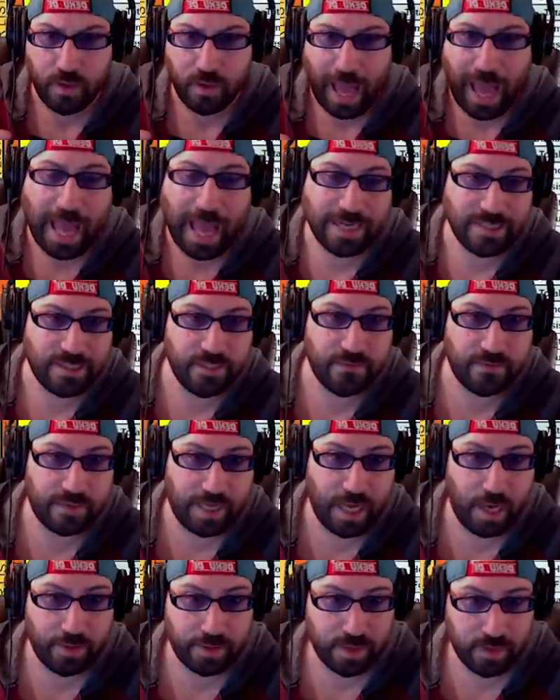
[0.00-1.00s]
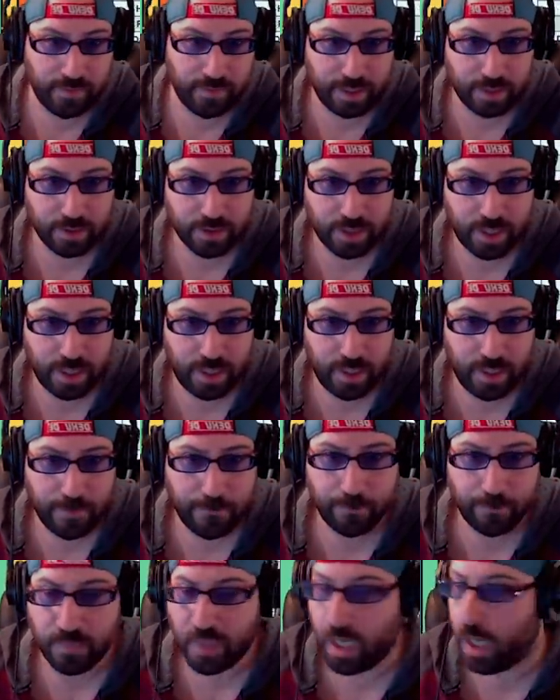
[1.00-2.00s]
active calculator sheet
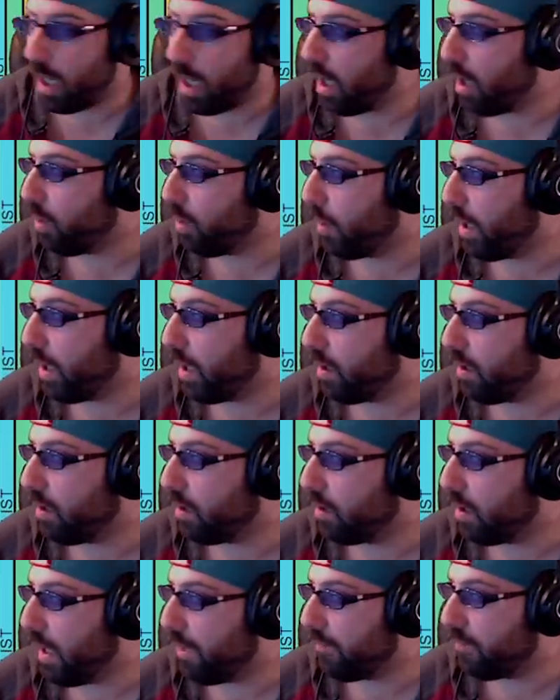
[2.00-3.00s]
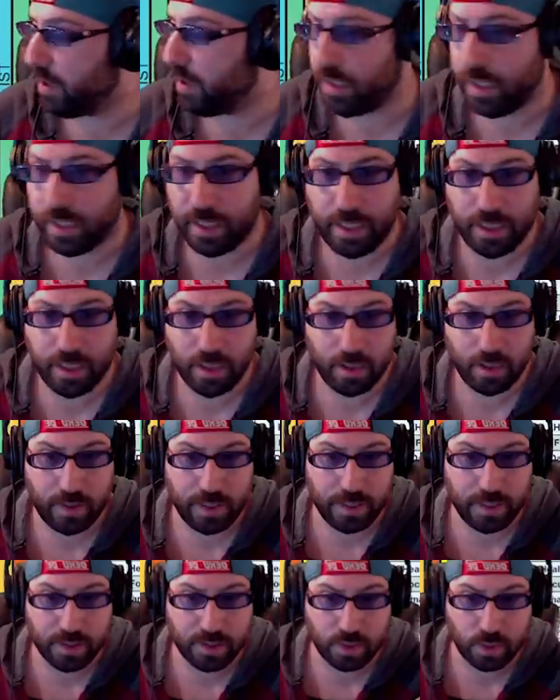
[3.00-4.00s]
uh, where everything here
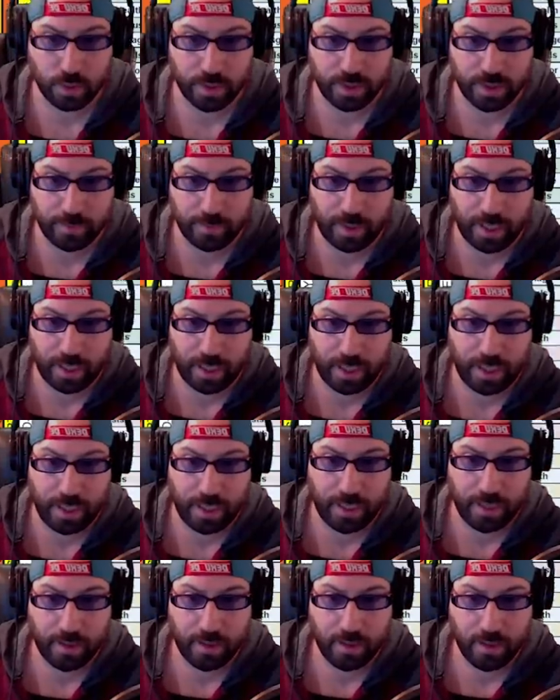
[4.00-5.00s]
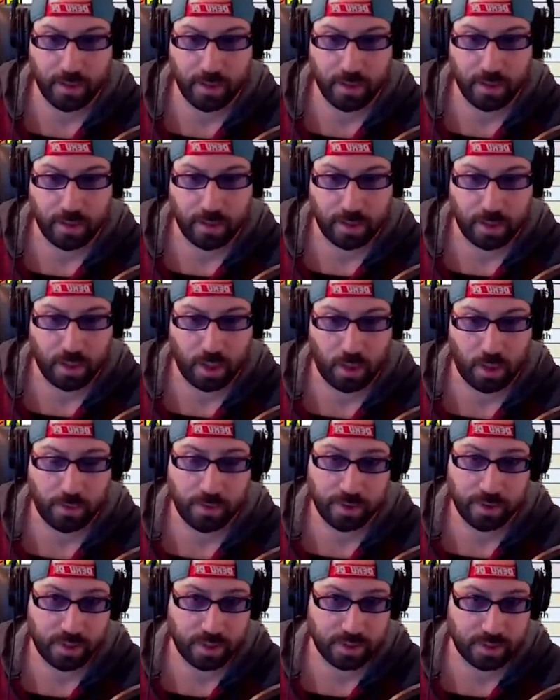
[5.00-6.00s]
is sorted by you know,
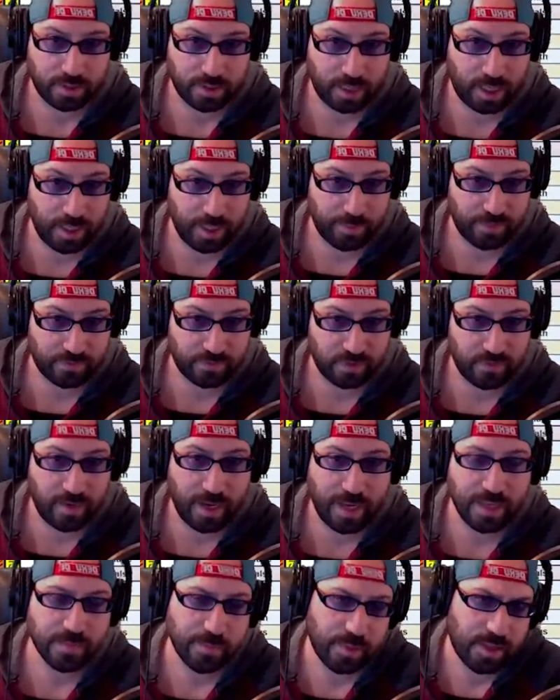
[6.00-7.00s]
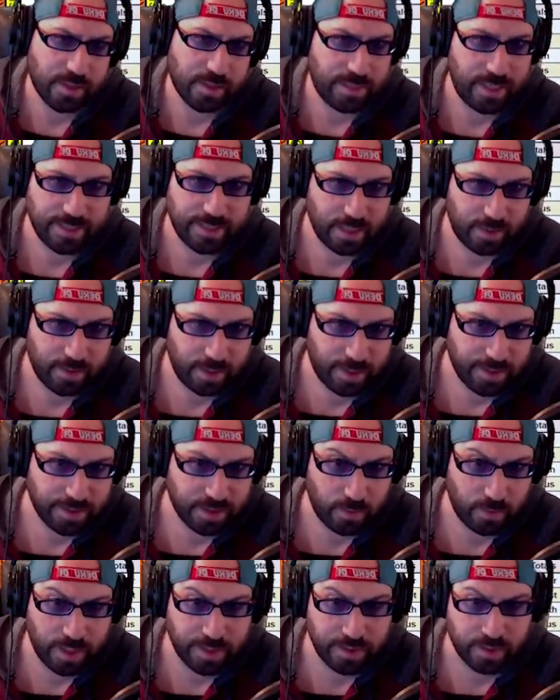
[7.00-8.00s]
the type of class because that's how the
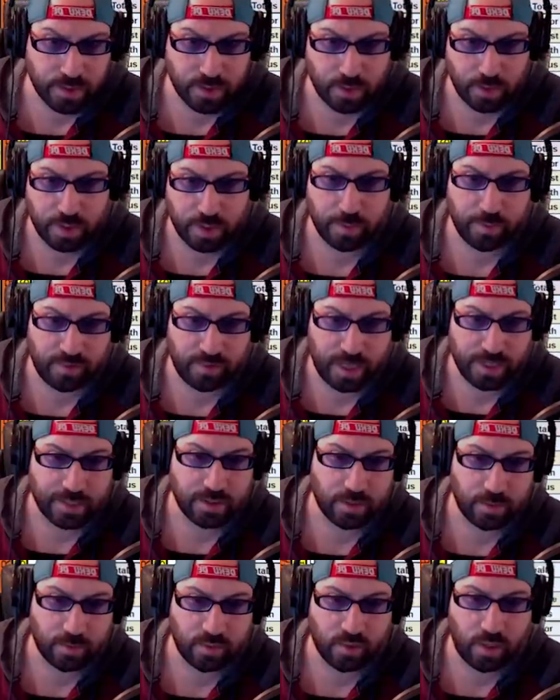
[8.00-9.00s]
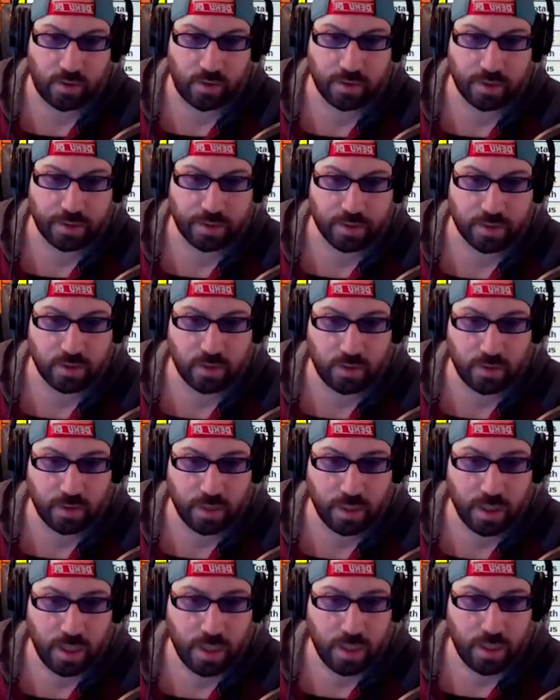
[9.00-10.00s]
ISO 8s are sorted, blaster, brawler,
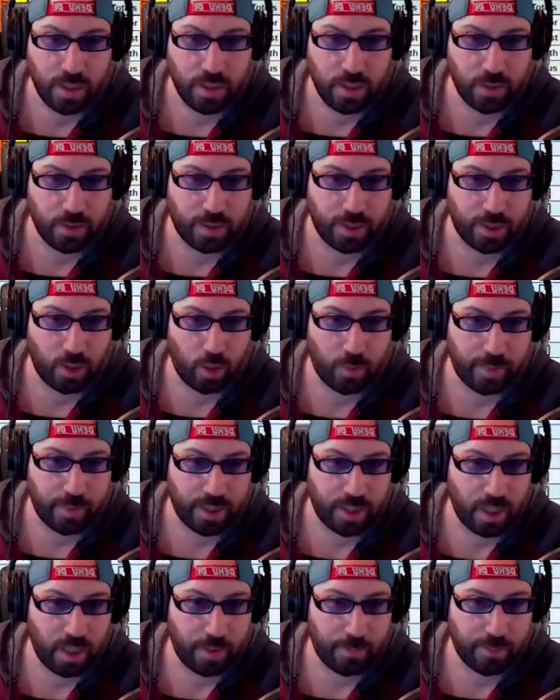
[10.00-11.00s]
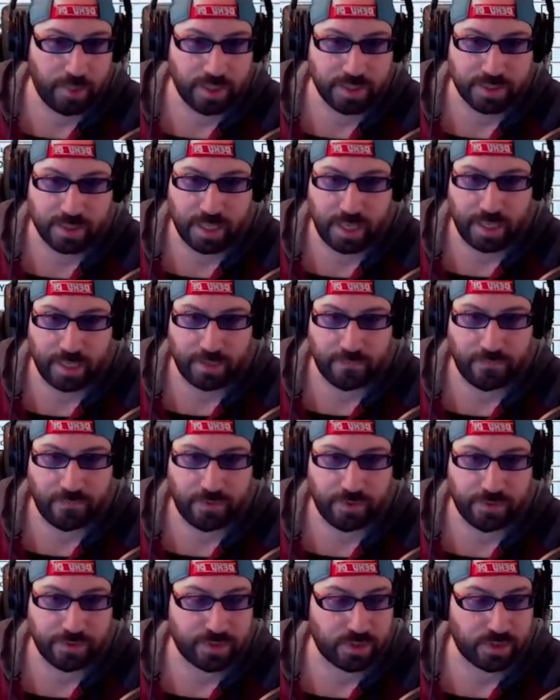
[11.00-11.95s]
controller. You can open it up. It's got a full